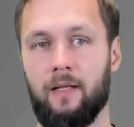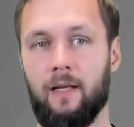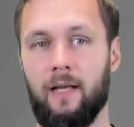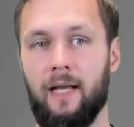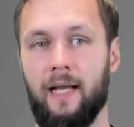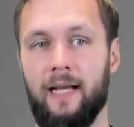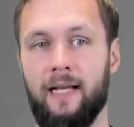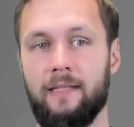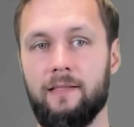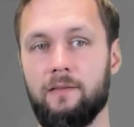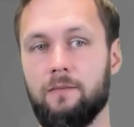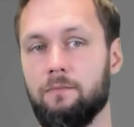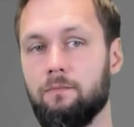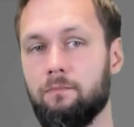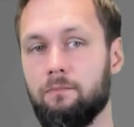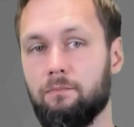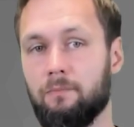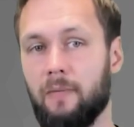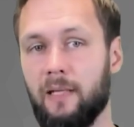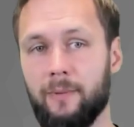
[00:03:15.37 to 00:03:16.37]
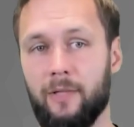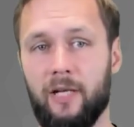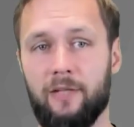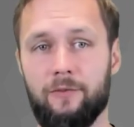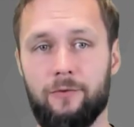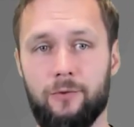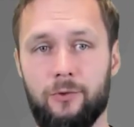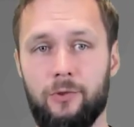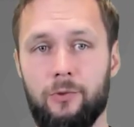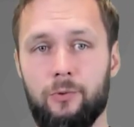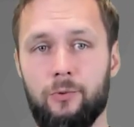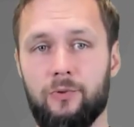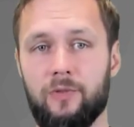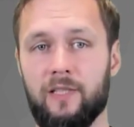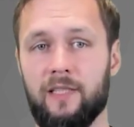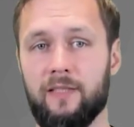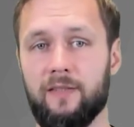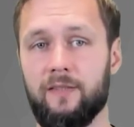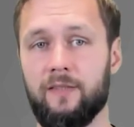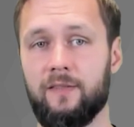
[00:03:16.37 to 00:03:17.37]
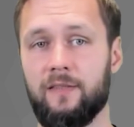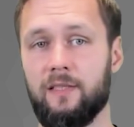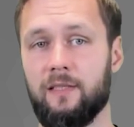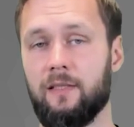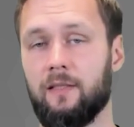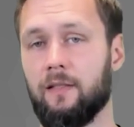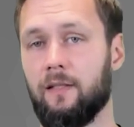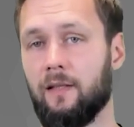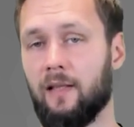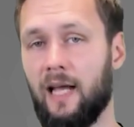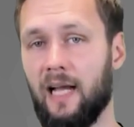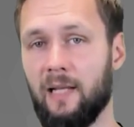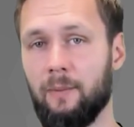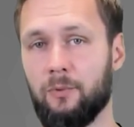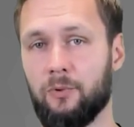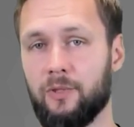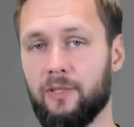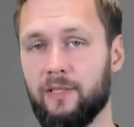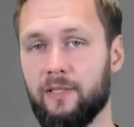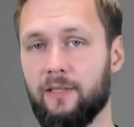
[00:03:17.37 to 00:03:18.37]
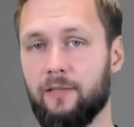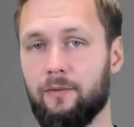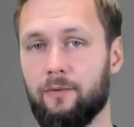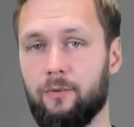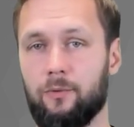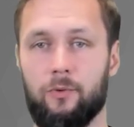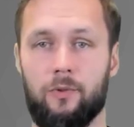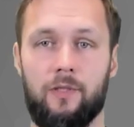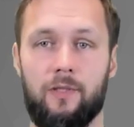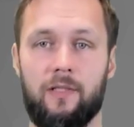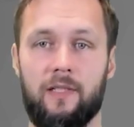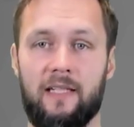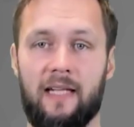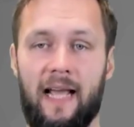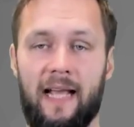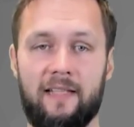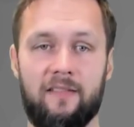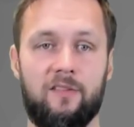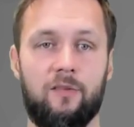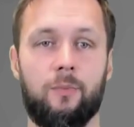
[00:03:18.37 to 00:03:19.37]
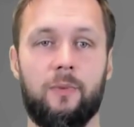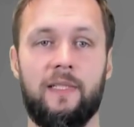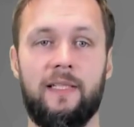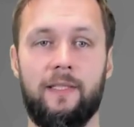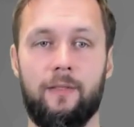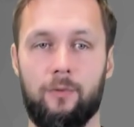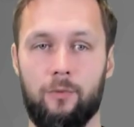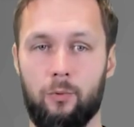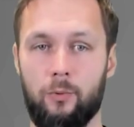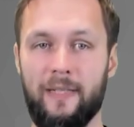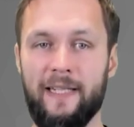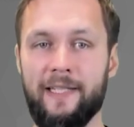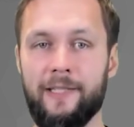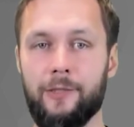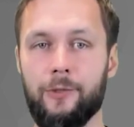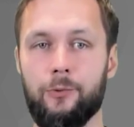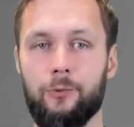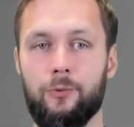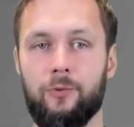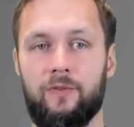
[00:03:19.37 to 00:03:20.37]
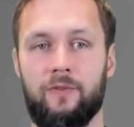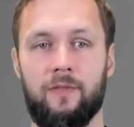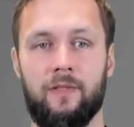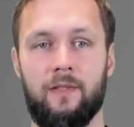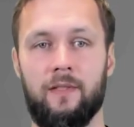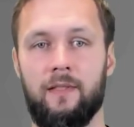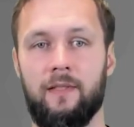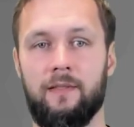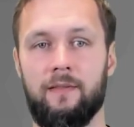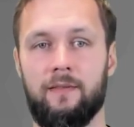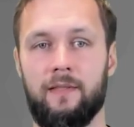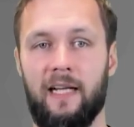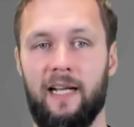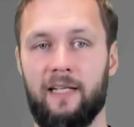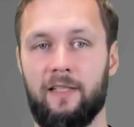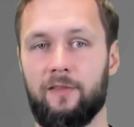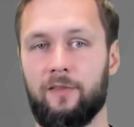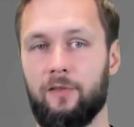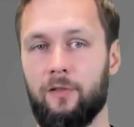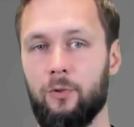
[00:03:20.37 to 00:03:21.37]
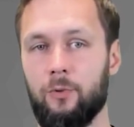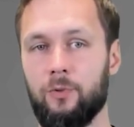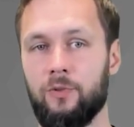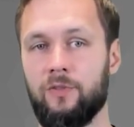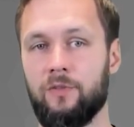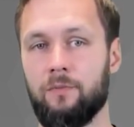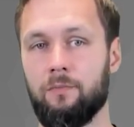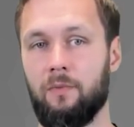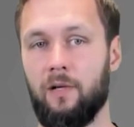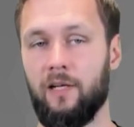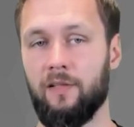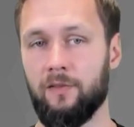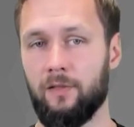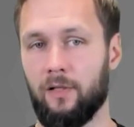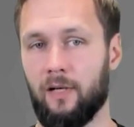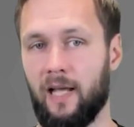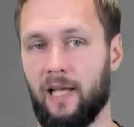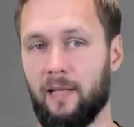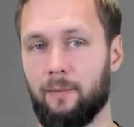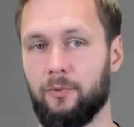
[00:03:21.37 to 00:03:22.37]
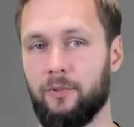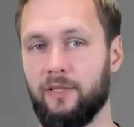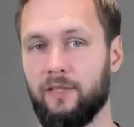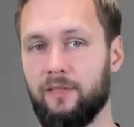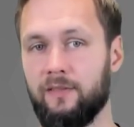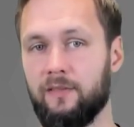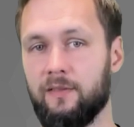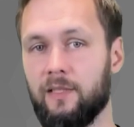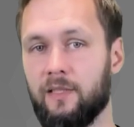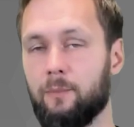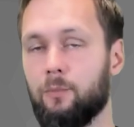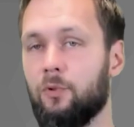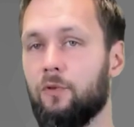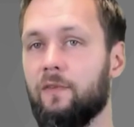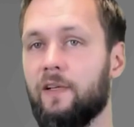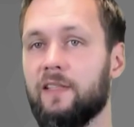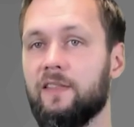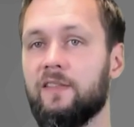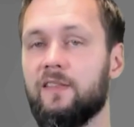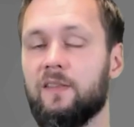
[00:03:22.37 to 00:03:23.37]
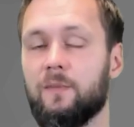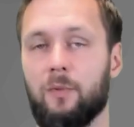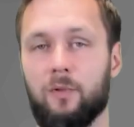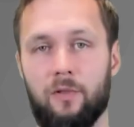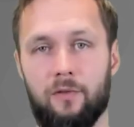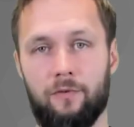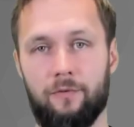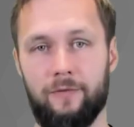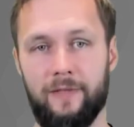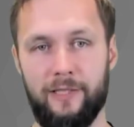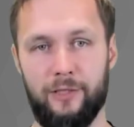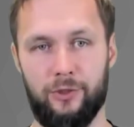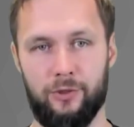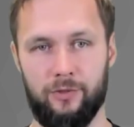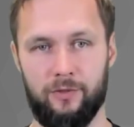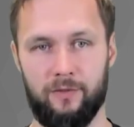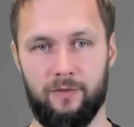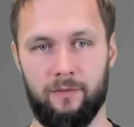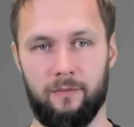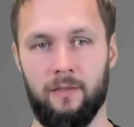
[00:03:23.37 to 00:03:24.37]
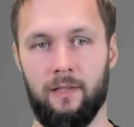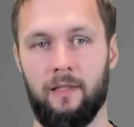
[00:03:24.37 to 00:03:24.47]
And maybe you have to use an existing library, or it has to be reused. That excludes other libraries that provide similar features.